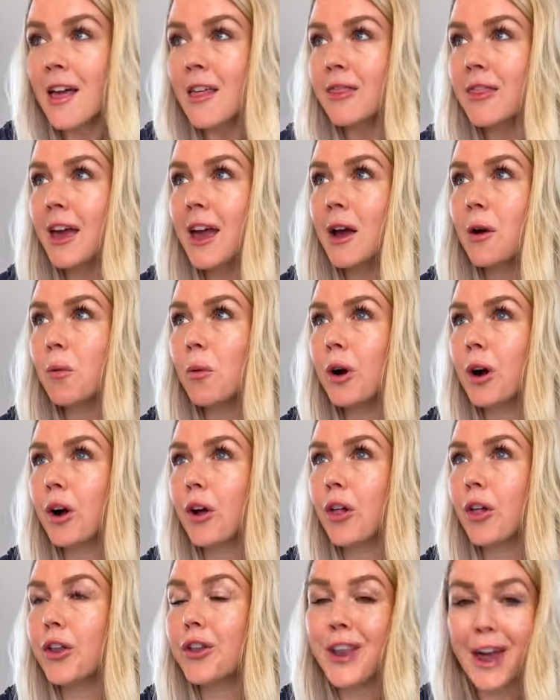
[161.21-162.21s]
They
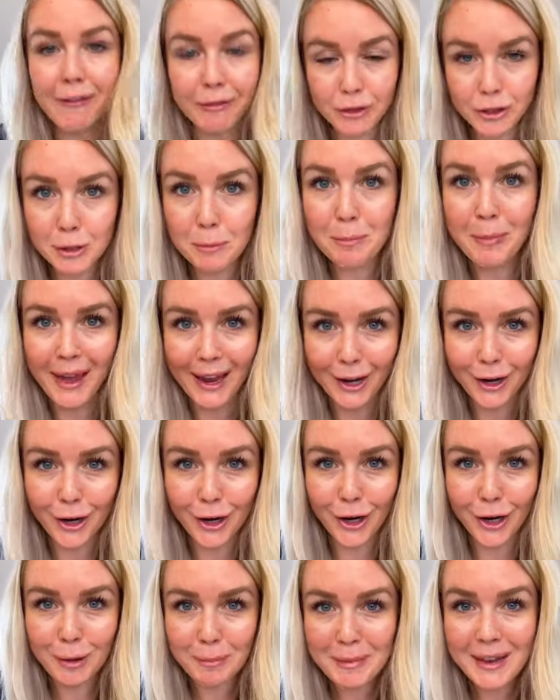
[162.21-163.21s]
will never debate
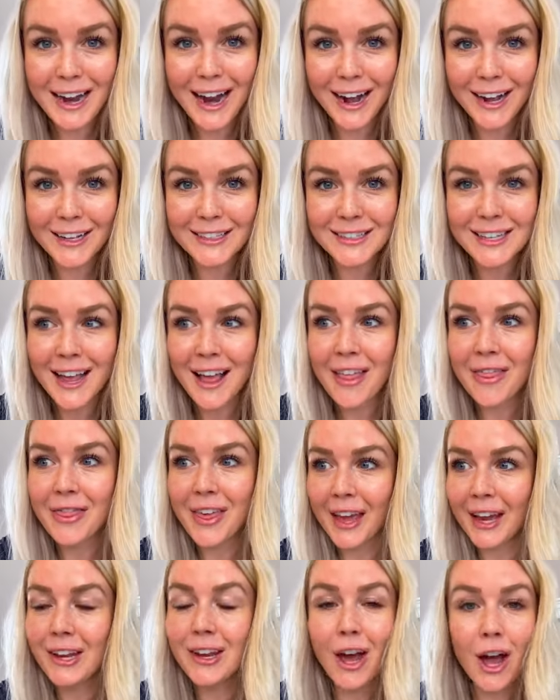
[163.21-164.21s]
her because
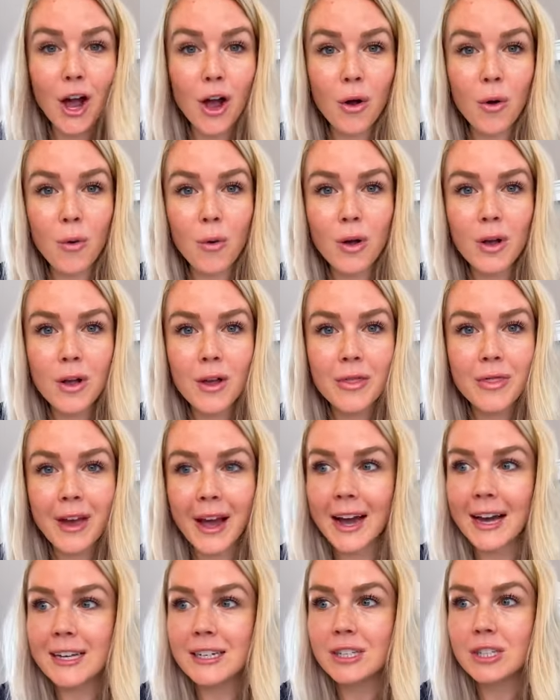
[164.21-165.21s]
they know
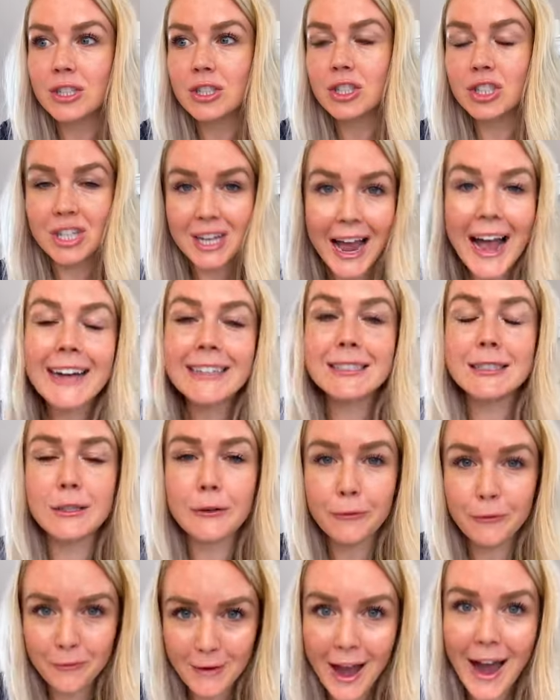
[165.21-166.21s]
that she has the
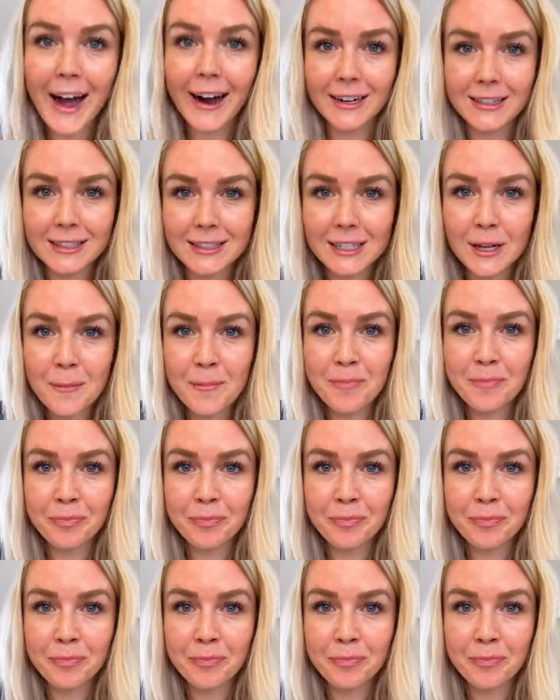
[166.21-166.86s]
facts